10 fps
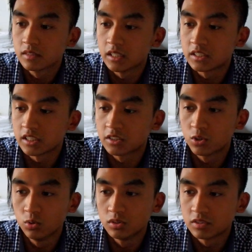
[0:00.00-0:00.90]
It's, it's
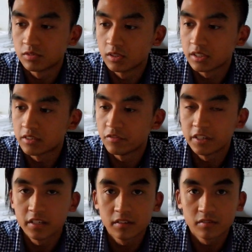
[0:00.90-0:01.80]
cool, it's really
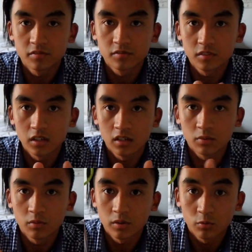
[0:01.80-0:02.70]
convenient. Uh,
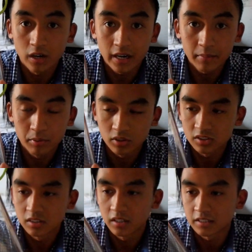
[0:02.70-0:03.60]
what, what I
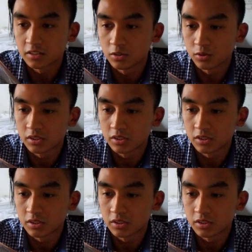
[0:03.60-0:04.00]
personally like to do